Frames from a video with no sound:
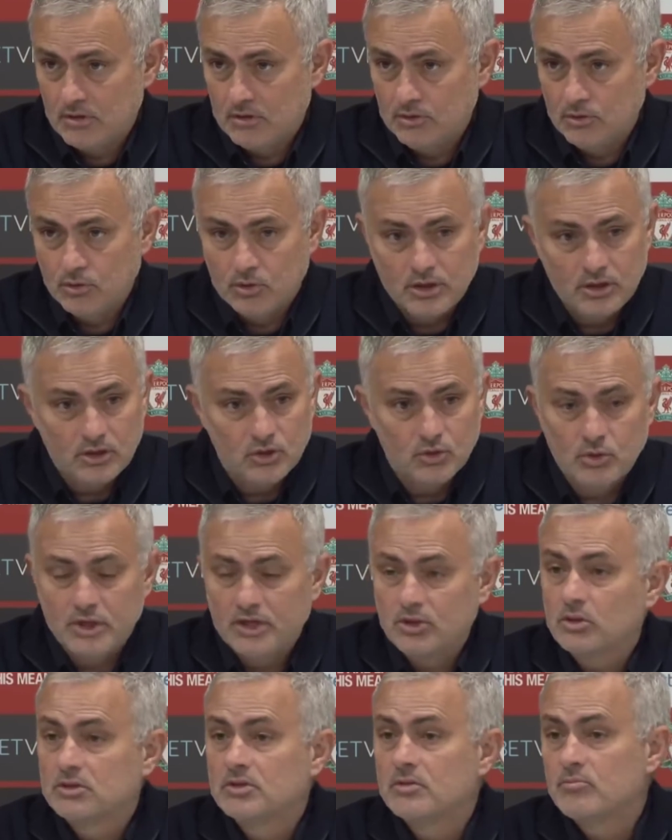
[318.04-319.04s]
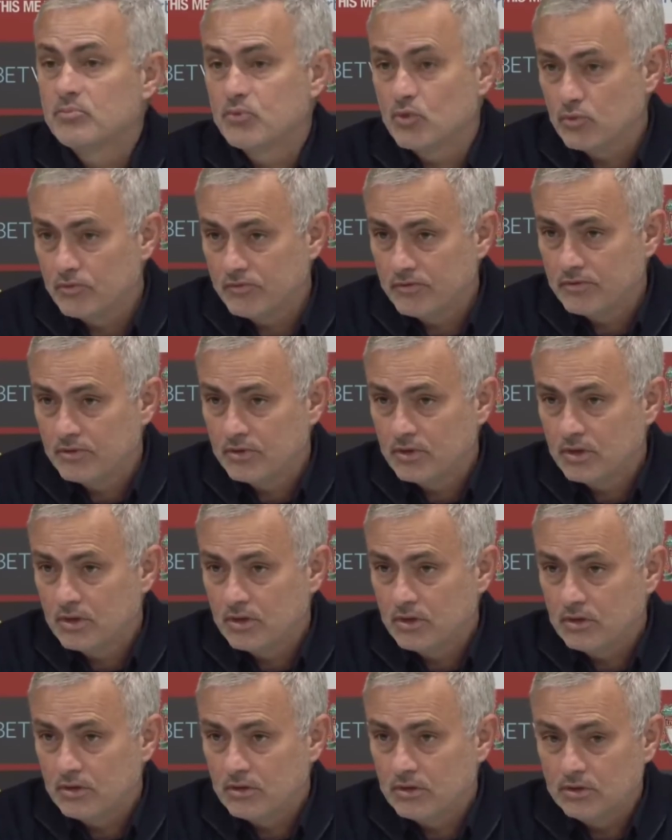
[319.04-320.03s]
You cannot improve,
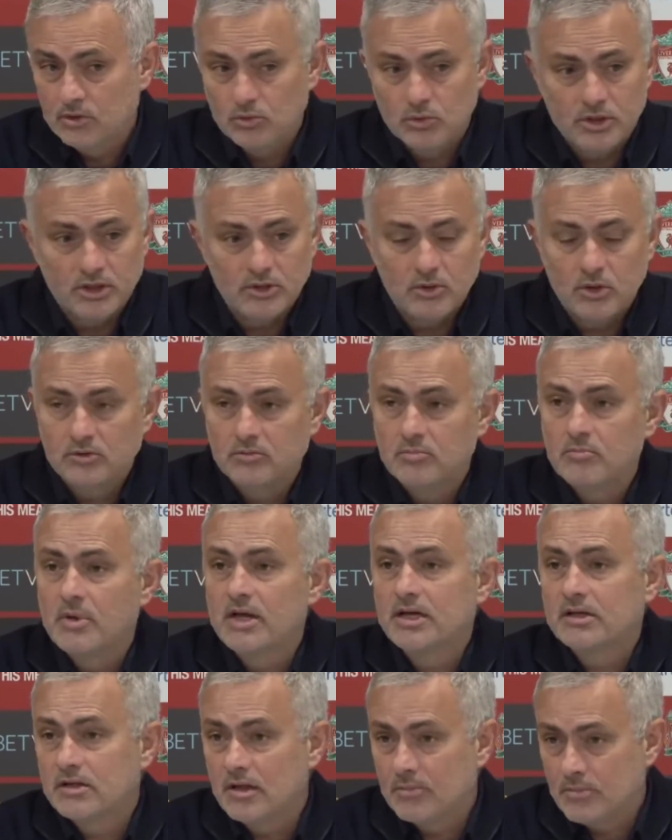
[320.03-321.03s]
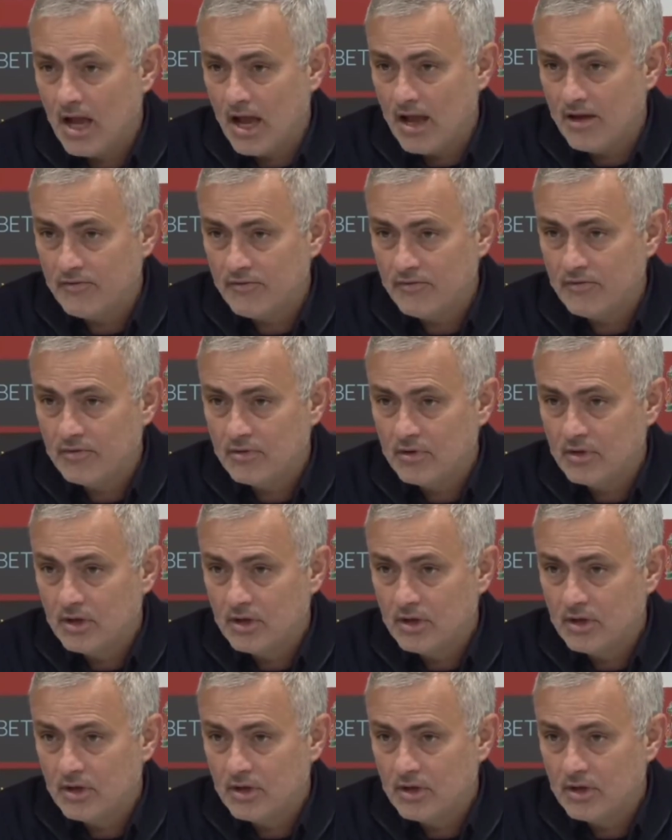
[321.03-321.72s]
you cannot make them have.